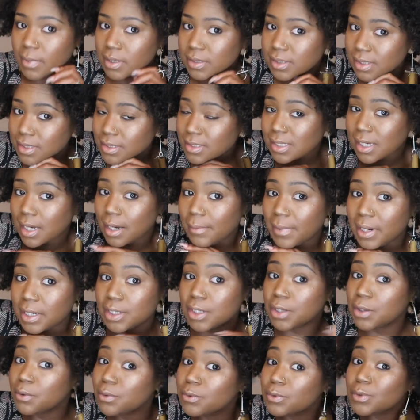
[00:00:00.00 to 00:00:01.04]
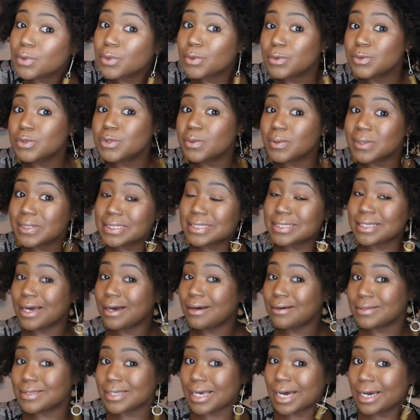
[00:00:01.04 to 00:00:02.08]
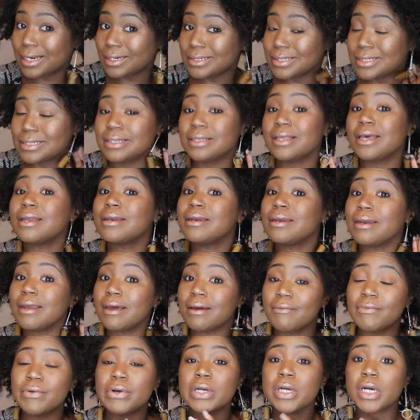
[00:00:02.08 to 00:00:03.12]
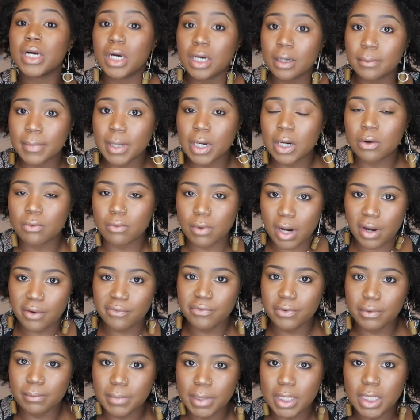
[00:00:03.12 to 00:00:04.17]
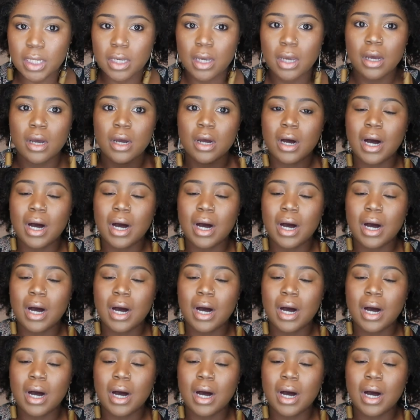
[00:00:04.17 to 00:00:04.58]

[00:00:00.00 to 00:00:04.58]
Most of the time I don't do twist outs. Honestly, they never come out right for me.